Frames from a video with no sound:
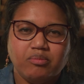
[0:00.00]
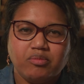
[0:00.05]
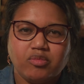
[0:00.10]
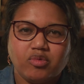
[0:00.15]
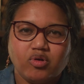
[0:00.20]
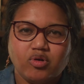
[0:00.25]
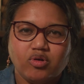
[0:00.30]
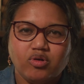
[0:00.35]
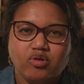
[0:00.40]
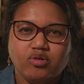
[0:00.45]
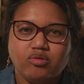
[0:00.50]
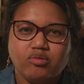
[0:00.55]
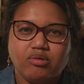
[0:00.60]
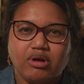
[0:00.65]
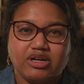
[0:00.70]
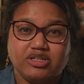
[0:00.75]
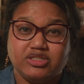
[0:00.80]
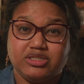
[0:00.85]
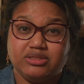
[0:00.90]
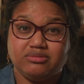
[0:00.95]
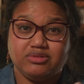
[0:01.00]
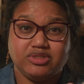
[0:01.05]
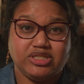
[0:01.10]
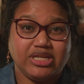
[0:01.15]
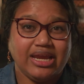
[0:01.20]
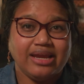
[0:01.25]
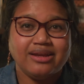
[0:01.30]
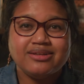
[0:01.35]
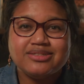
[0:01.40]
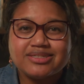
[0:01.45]
who are
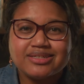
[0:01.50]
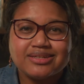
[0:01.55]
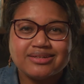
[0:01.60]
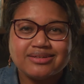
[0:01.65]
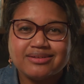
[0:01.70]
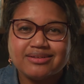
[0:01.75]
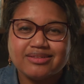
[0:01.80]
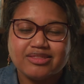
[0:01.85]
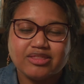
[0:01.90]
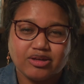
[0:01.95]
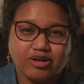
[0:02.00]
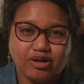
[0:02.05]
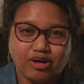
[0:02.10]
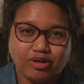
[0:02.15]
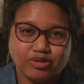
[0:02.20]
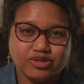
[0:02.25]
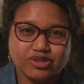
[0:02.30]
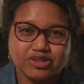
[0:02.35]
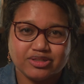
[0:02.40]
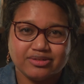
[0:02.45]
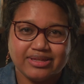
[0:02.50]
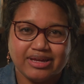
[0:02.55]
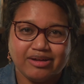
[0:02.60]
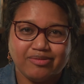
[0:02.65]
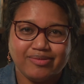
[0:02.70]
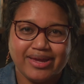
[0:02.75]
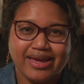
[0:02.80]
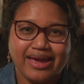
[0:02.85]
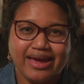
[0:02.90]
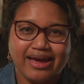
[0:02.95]
changing the culture that
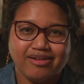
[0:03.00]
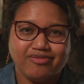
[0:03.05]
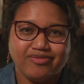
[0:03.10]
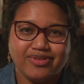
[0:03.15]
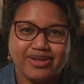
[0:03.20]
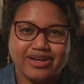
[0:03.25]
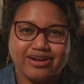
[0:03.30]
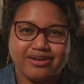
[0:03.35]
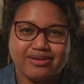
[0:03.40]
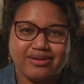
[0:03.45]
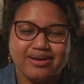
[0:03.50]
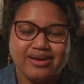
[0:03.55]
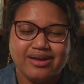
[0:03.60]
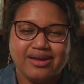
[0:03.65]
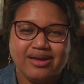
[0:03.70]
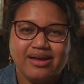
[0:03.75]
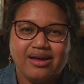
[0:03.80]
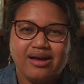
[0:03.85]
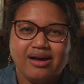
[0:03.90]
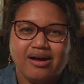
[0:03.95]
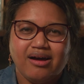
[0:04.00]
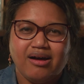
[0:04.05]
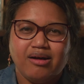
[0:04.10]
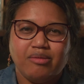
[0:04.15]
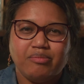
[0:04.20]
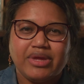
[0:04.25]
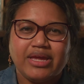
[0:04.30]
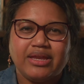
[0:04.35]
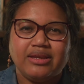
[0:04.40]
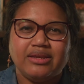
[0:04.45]
we have here.
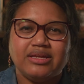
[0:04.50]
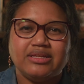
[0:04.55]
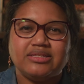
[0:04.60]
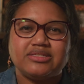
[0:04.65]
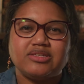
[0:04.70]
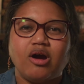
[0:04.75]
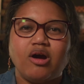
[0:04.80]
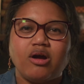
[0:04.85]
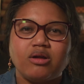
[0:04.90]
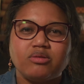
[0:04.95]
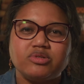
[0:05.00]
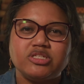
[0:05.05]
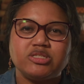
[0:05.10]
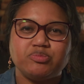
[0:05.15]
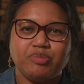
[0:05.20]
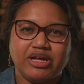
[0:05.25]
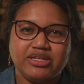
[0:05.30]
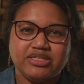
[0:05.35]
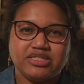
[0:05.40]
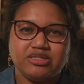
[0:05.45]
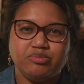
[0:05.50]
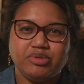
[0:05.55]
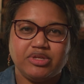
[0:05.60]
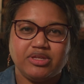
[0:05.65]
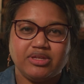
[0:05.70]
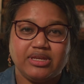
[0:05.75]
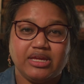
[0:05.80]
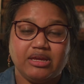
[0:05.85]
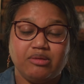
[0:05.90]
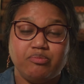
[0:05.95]
And it's our
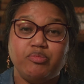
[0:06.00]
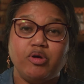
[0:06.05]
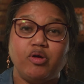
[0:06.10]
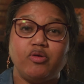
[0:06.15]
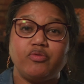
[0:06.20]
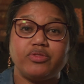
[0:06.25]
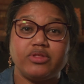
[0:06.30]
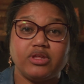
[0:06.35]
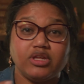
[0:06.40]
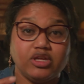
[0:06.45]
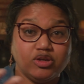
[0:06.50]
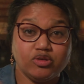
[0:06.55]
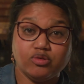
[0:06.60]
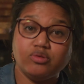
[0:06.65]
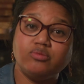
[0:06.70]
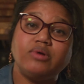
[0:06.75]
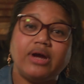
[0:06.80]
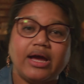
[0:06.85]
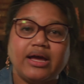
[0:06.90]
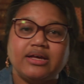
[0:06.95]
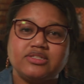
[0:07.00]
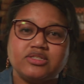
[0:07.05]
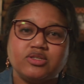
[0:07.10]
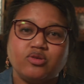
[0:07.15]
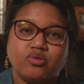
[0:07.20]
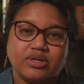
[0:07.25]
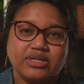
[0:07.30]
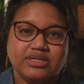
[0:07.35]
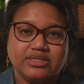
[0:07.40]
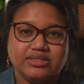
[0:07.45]
responsibility, both you as an
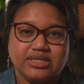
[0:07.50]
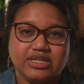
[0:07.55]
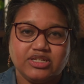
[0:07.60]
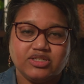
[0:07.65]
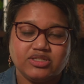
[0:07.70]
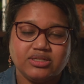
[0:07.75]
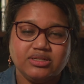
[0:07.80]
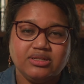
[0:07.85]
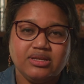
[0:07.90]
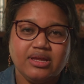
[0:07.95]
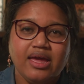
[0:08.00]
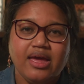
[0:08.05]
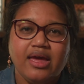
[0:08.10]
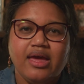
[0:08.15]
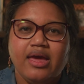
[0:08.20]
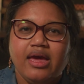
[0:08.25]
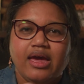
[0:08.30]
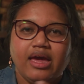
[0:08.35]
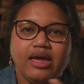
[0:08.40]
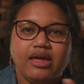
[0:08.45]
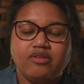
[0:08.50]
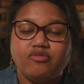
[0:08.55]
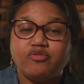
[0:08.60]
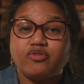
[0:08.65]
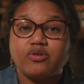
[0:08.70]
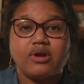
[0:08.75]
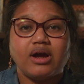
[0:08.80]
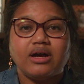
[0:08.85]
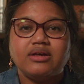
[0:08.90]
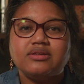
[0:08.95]
organization and
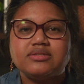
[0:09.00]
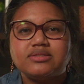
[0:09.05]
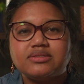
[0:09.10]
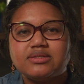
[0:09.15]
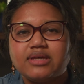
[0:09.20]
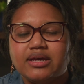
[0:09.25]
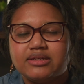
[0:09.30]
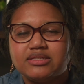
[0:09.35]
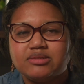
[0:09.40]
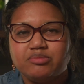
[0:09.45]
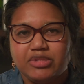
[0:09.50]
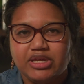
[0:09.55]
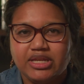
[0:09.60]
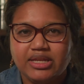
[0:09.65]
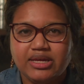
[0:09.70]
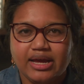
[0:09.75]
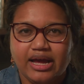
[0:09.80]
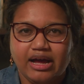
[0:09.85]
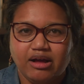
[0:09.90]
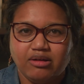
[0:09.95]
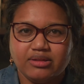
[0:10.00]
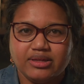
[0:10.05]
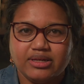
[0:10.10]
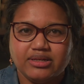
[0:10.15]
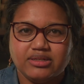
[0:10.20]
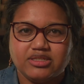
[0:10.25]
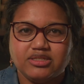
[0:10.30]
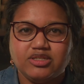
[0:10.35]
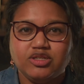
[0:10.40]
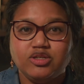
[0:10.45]
for us as a media
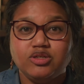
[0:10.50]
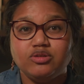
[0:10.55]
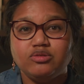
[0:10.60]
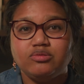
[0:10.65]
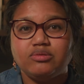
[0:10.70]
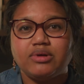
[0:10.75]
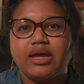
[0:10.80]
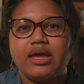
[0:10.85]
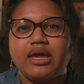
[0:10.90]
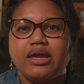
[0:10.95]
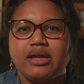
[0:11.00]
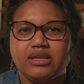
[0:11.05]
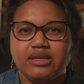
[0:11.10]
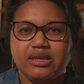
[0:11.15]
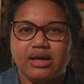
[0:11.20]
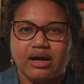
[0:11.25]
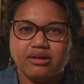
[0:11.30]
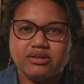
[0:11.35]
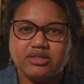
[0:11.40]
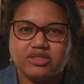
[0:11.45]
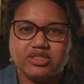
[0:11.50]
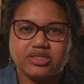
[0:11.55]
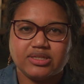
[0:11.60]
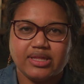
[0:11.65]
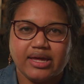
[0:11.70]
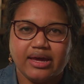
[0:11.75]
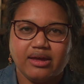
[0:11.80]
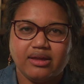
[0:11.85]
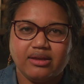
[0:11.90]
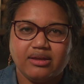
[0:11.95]
outlet, to acknowledge
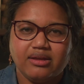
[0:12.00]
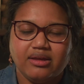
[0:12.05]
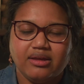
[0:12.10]
that.